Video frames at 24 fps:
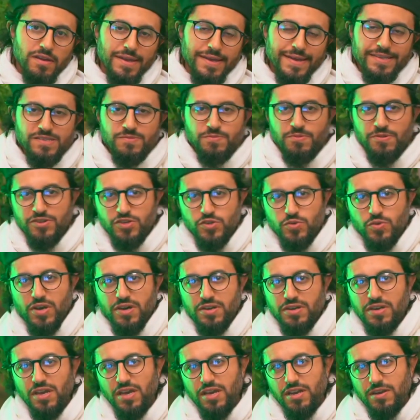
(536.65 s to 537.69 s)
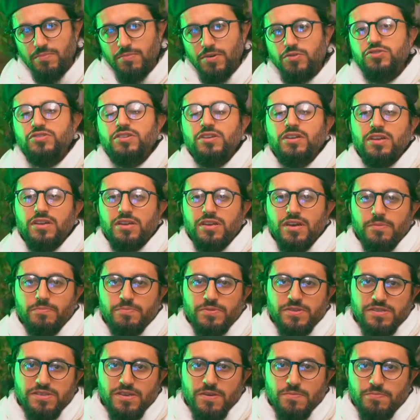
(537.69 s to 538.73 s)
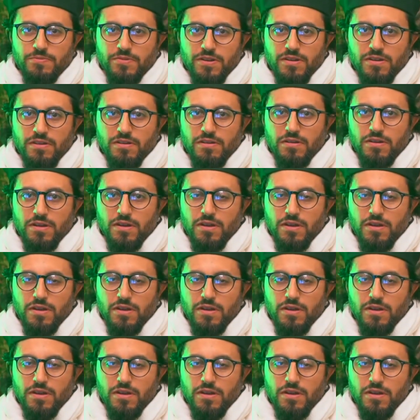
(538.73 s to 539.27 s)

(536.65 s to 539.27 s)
Spirituality and emotion cannot be separated.